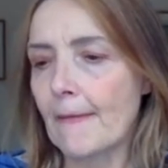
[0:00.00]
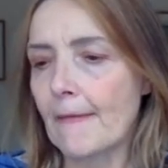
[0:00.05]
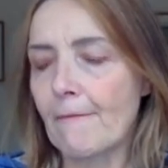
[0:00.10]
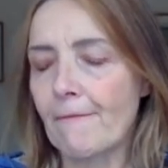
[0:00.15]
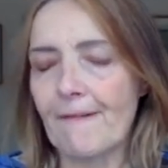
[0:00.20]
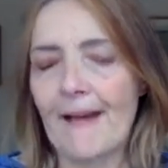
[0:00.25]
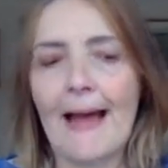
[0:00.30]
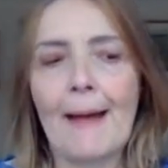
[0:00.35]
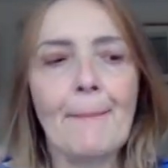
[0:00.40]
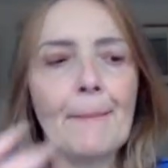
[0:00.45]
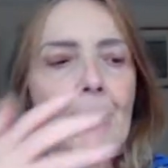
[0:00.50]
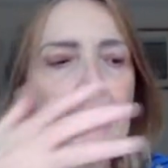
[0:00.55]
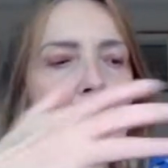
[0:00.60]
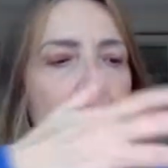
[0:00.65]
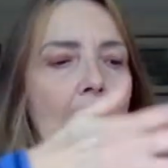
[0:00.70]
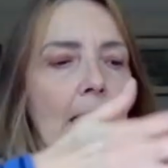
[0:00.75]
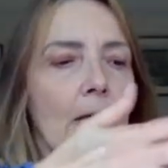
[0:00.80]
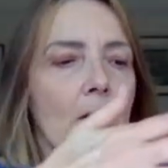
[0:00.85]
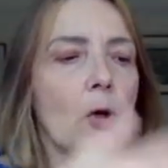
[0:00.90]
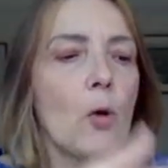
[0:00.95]

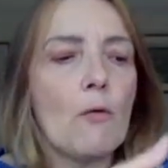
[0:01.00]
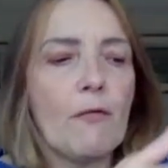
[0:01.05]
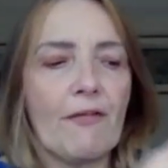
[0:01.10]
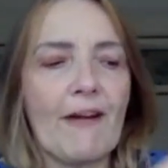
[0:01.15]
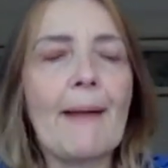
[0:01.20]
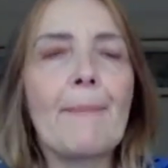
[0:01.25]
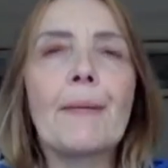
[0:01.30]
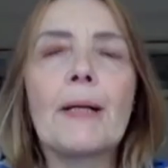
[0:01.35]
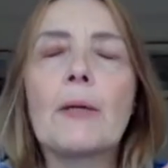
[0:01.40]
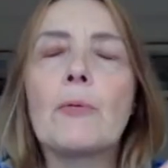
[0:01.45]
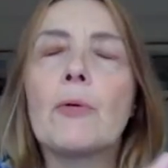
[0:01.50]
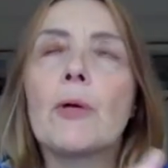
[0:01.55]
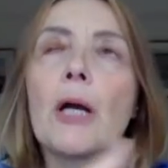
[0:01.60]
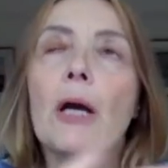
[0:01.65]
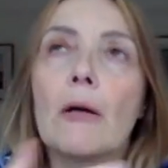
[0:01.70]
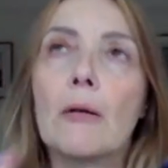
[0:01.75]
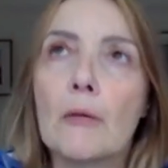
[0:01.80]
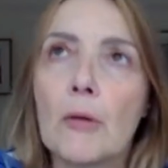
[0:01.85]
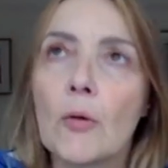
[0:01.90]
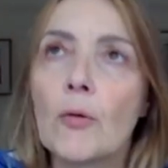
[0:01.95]
family, your family will go,
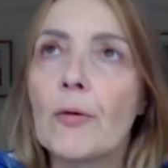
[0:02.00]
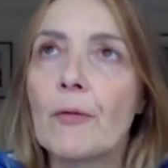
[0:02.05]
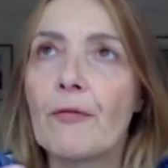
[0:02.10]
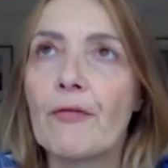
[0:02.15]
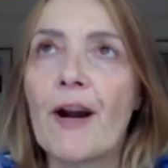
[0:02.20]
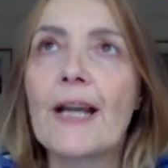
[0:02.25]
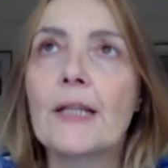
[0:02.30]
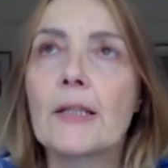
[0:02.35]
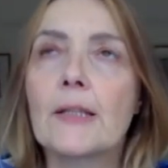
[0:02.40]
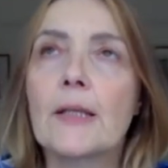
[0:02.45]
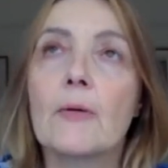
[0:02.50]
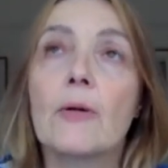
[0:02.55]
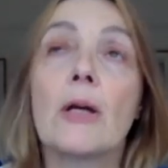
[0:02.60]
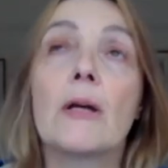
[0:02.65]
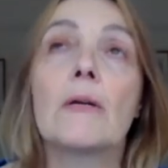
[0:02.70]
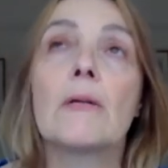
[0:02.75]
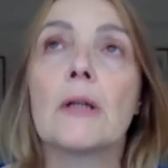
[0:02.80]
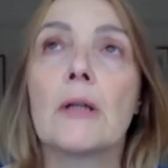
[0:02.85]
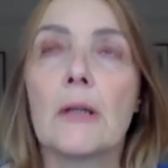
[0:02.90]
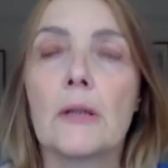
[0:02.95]
or the friends, they'll go,
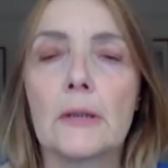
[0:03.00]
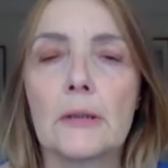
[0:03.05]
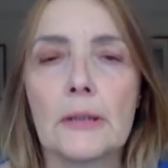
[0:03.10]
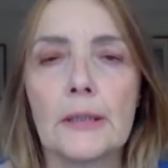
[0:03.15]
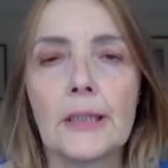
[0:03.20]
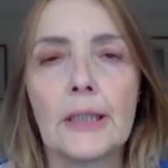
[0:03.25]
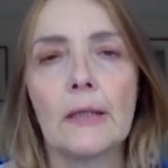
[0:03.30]
oh God,